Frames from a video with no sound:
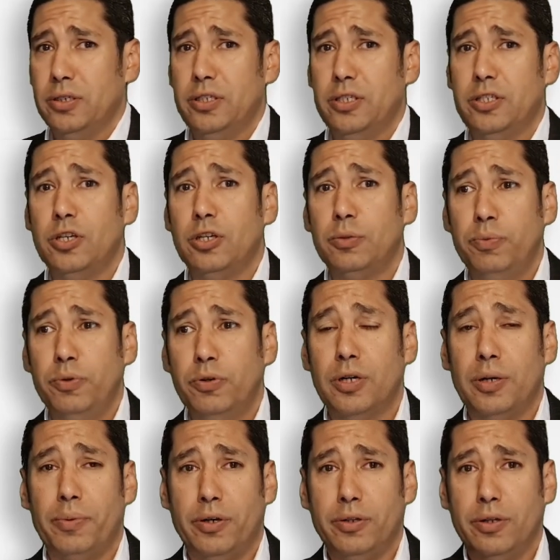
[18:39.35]
It's not pure
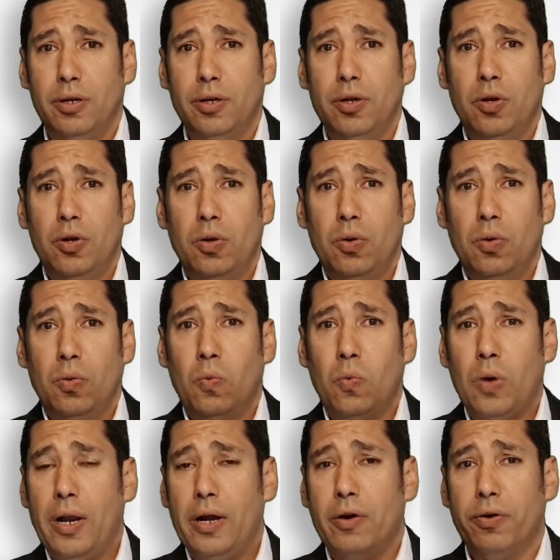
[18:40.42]
about
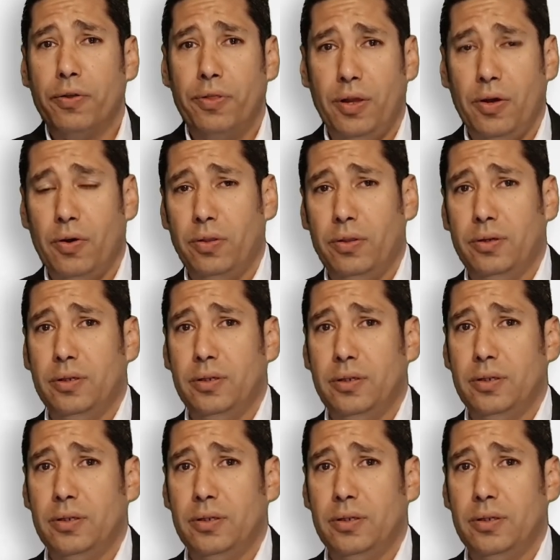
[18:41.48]
one or the other.